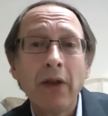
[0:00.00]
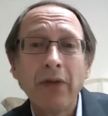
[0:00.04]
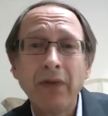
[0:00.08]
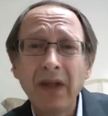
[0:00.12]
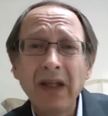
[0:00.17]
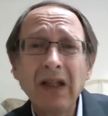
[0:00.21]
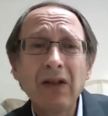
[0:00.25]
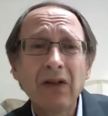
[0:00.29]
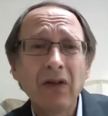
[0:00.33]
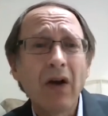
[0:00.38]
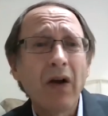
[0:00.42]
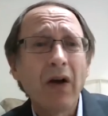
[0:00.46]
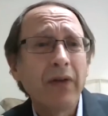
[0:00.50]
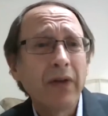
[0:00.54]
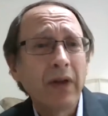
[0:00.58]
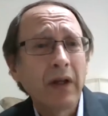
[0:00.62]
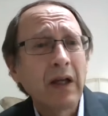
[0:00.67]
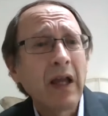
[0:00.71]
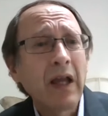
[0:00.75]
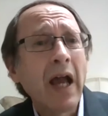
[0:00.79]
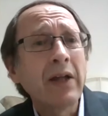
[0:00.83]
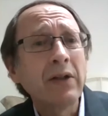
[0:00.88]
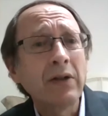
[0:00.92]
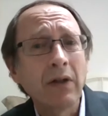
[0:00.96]
These are the
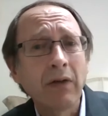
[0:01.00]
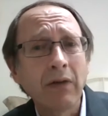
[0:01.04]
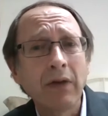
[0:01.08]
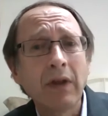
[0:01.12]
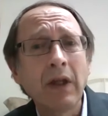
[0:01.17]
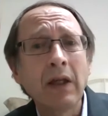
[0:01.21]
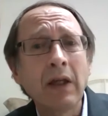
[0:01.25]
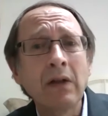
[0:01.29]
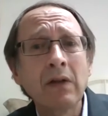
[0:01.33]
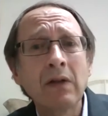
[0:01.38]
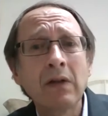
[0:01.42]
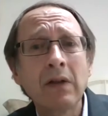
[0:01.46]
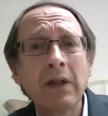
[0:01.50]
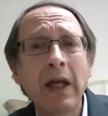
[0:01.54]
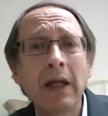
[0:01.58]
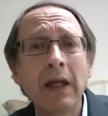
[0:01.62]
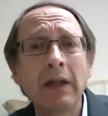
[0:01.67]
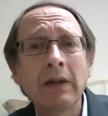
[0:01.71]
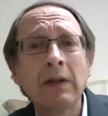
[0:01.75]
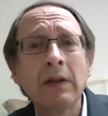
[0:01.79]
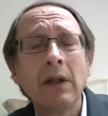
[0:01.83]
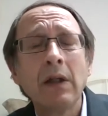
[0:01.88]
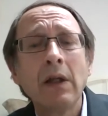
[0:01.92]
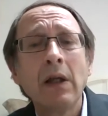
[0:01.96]
kinds of things
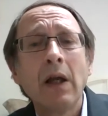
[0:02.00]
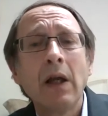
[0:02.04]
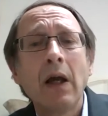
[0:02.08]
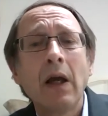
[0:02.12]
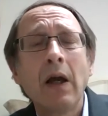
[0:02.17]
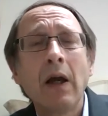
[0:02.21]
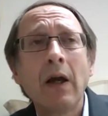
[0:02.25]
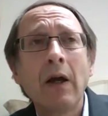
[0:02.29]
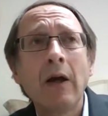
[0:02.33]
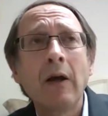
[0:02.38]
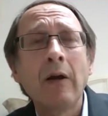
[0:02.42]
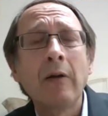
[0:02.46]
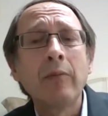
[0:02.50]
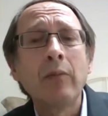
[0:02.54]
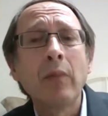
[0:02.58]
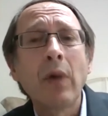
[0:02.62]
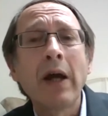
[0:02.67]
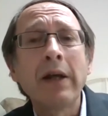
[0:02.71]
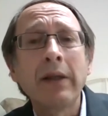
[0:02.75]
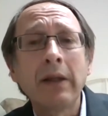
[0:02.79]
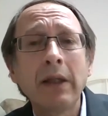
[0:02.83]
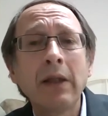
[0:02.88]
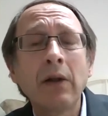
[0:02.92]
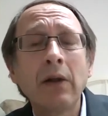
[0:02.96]
that
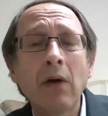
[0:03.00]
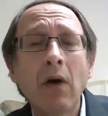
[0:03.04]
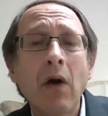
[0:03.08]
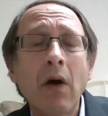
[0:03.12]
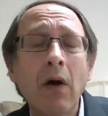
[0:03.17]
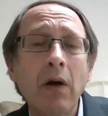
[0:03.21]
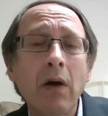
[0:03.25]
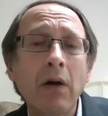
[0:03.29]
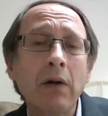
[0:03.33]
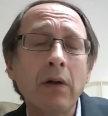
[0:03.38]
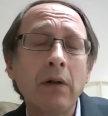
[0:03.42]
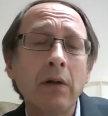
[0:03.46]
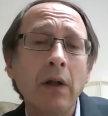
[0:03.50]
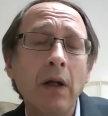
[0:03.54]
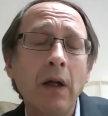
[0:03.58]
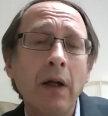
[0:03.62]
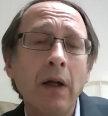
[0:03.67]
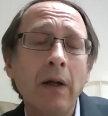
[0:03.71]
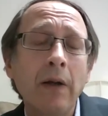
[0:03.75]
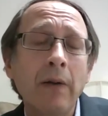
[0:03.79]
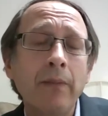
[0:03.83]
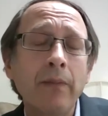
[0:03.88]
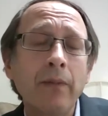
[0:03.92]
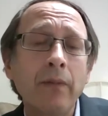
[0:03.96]
I think are
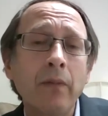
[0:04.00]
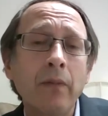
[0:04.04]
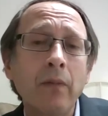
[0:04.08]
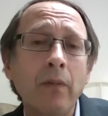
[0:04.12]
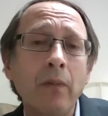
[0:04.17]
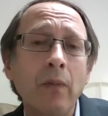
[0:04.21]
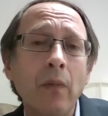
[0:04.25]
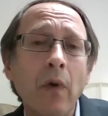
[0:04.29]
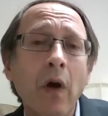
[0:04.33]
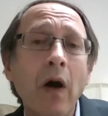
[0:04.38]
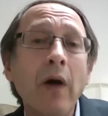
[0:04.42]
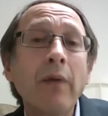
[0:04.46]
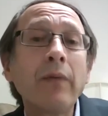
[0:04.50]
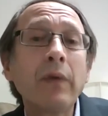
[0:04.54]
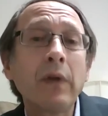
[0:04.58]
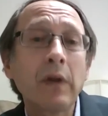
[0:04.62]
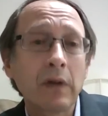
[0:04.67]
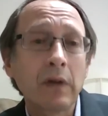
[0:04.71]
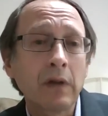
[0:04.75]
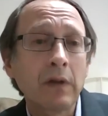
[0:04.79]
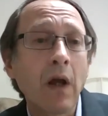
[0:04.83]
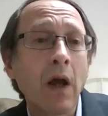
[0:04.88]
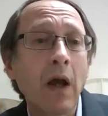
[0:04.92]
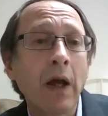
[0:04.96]

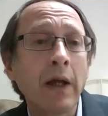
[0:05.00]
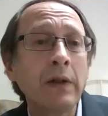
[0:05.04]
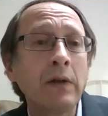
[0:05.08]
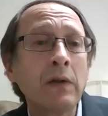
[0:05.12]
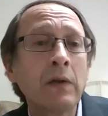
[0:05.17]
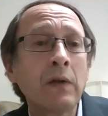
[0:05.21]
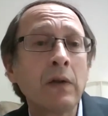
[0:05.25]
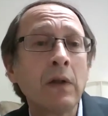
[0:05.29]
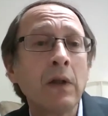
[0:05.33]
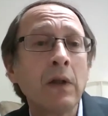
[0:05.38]
obvious signs.